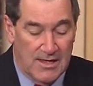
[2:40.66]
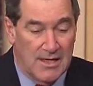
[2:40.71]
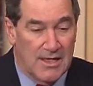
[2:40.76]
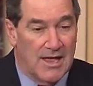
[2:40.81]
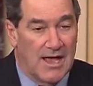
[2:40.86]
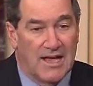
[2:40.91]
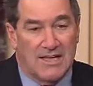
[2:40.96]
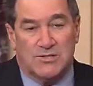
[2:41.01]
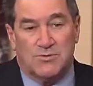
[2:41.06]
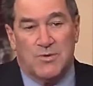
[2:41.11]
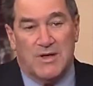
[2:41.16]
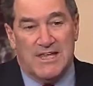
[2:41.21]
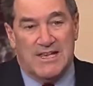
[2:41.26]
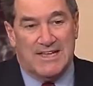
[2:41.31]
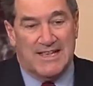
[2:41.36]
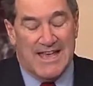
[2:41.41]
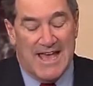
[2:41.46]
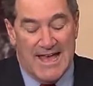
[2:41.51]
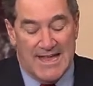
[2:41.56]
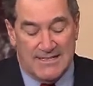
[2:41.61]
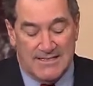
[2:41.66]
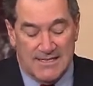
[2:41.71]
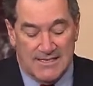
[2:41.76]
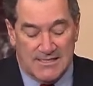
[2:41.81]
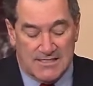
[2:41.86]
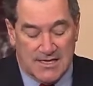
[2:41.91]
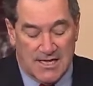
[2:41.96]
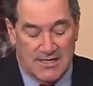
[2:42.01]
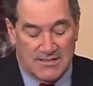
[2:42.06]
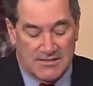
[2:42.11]
As we again
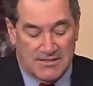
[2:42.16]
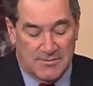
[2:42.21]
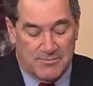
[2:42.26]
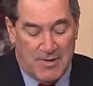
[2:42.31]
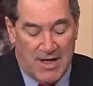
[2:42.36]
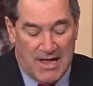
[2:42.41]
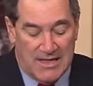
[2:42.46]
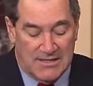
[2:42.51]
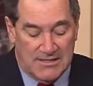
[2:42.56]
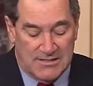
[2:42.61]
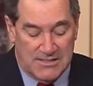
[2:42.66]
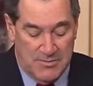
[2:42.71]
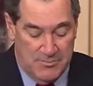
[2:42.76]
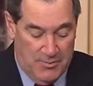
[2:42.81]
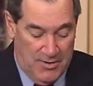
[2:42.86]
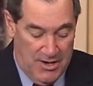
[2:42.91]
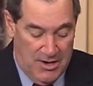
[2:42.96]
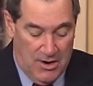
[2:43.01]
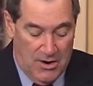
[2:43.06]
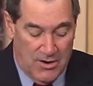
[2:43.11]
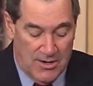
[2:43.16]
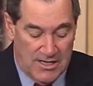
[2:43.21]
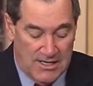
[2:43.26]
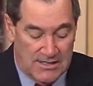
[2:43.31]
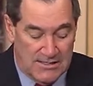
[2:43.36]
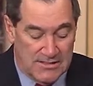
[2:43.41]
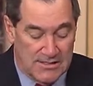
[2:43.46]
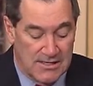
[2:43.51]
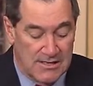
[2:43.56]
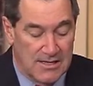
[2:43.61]
discuss the policy
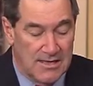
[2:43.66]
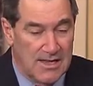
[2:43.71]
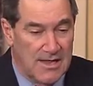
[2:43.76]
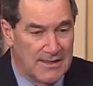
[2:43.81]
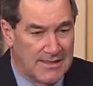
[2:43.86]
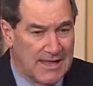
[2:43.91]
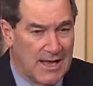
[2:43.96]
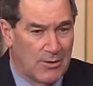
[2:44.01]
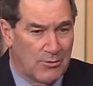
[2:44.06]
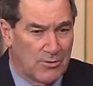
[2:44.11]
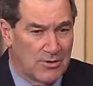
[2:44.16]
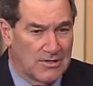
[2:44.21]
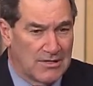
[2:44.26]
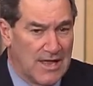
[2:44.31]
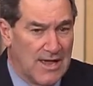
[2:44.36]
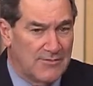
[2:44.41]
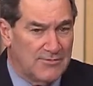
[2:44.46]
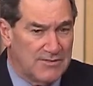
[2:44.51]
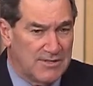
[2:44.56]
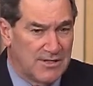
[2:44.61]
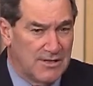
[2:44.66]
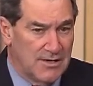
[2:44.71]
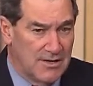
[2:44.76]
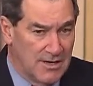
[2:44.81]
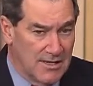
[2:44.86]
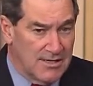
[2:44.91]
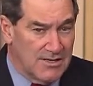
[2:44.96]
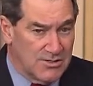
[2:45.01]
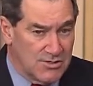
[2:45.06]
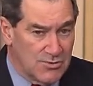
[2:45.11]
priorities that were left
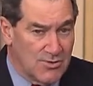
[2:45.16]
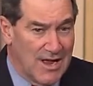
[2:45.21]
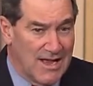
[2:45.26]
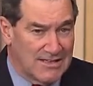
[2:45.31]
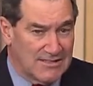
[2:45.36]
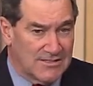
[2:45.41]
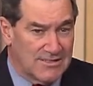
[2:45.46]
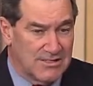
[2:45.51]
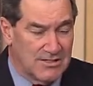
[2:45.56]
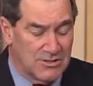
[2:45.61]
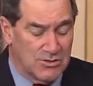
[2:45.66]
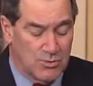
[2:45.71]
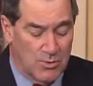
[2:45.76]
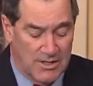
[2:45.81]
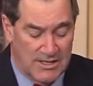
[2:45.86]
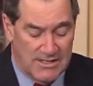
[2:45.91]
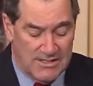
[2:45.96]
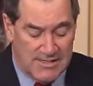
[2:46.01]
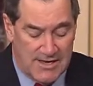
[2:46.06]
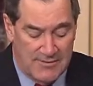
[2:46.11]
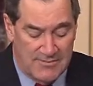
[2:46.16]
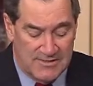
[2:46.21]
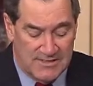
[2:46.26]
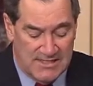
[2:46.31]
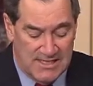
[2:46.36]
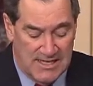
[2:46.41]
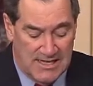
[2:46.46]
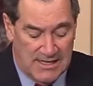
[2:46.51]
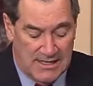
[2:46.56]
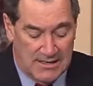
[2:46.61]
unaddressed in
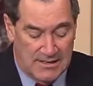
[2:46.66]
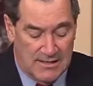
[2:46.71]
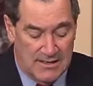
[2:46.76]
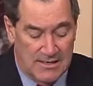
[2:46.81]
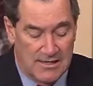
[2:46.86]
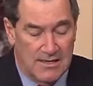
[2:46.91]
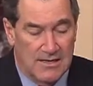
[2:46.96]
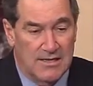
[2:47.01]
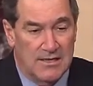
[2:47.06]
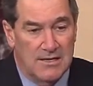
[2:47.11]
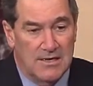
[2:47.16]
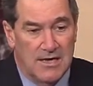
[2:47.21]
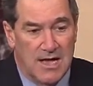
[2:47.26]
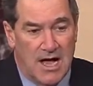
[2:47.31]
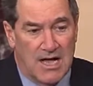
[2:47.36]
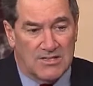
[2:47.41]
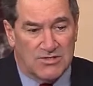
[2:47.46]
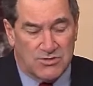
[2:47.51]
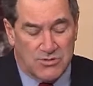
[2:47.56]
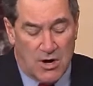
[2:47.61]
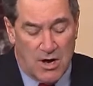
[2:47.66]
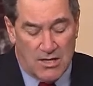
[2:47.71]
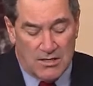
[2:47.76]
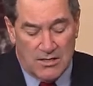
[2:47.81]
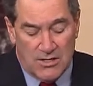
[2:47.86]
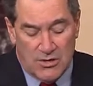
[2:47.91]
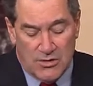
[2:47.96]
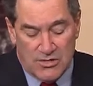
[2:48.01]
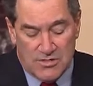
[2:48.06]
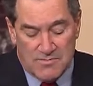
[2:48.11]
2017, I strongly
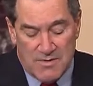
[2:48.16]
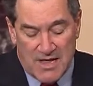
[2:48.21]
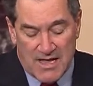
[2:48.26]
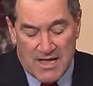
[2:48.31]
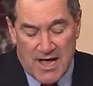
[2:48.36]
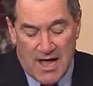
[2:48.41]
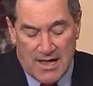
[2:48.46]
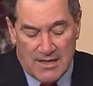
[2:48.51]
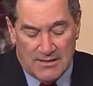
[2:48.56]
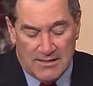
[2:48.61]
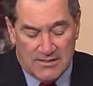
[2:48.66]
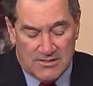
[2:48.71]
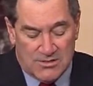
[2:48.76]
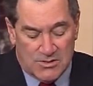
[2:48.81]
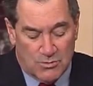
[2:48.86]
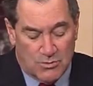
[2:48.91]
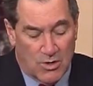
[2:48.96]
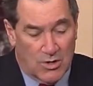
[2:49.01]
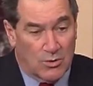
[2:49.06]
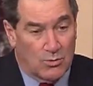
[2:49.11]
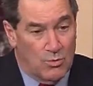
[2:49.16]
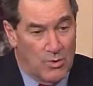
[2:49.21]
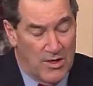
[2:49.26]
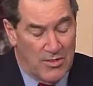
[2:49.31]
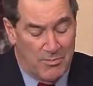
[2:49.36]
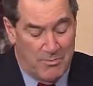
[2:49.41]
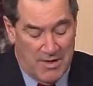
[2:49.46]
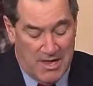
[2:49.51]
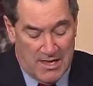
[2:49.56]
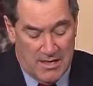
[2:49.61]
urge my colleagues to work with
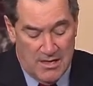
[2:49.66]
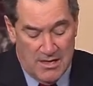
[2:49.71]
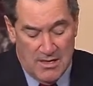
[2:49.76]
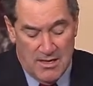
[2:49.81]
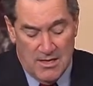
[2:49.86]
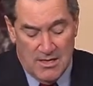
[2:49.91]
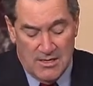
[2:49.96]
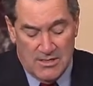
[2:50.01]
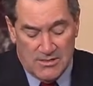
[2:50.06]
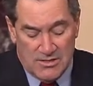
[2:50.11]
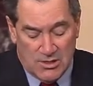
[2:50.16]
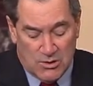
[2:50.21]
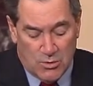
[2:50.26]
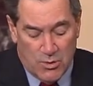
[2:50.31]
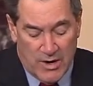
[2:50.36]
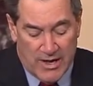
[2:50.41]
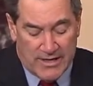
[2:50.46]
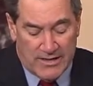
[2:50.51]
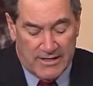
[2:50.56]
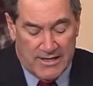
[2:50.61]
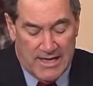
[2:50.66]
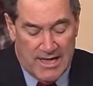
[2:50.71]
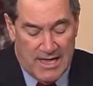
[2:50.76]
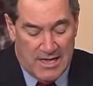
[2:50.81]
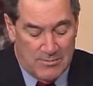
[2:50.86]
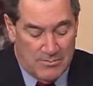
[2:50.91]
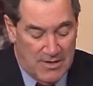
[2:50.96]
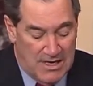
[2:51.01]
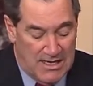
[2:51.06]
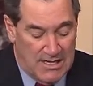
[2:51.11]
me to quickly
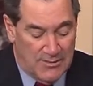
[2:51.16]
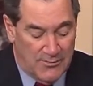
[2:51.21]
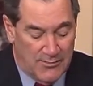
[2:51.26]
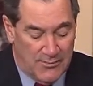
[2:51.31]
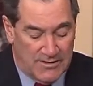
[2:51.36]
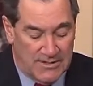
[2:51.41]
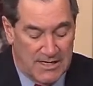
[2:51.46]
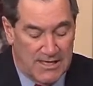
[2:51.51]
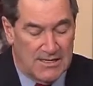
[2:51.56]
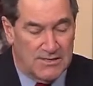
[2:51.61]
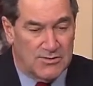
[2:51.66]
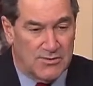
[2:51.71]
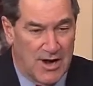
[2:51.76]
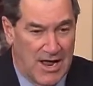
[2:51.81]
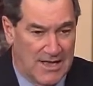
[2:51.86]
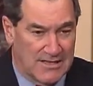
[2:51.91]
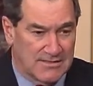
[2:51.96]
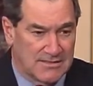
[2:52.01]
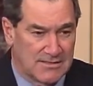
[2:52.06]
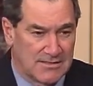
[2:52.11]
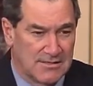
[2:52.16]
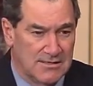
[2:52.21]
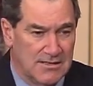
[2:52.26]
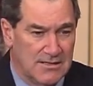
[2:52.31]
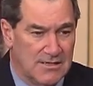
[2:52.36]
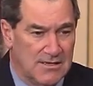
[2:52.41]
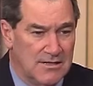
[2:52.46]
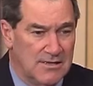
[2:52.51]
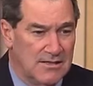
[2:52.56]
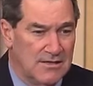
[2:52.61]
and meaningfully address
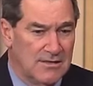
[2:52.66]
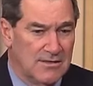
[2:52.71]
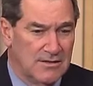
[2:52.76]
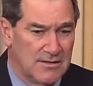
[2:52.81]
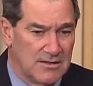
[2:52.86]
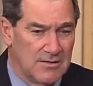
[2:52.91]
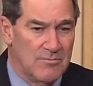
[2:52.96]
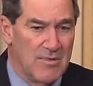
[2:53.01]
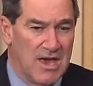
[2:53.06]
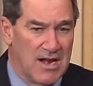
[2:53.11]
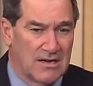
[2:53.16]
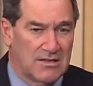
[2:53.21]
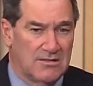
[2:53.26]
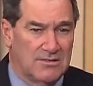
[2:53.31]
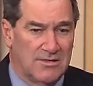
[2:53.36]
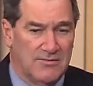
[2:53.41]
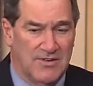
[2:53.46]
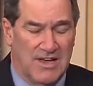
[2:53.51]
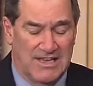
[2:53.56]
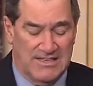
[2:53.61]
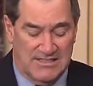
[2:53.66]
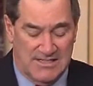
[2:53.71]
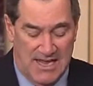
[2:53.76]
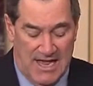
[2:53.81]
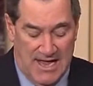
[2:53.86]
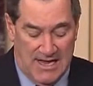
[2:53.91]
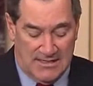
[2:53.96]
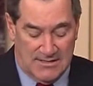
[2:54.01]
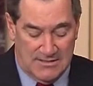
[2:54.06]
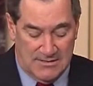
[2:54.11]
the medical device
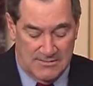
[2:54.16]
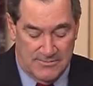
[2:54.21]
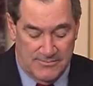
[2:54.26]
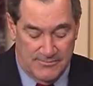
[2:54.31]
tax.